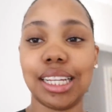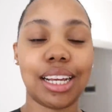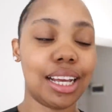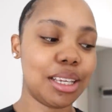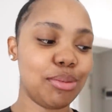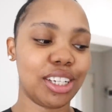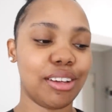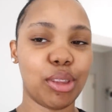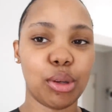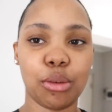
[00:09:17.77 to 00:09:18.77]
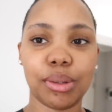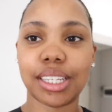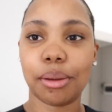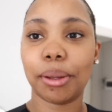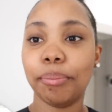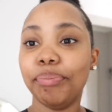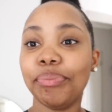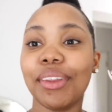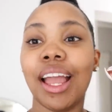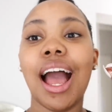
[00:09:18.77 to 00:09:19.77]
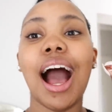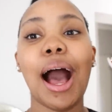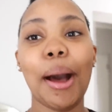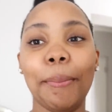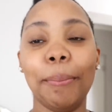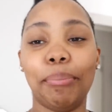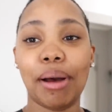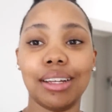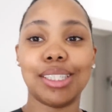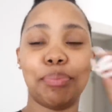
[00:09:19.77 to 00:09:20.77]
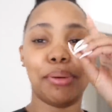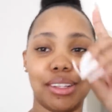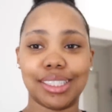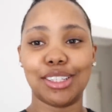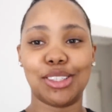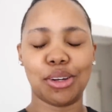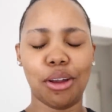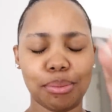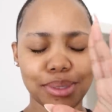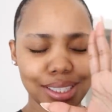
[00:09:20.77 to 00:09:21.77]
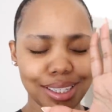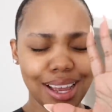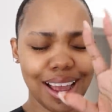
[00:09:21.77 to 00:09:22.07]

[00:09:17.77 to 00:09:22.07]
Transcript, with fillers: Like I keep checking if the Uber's coming. Um, but is dropped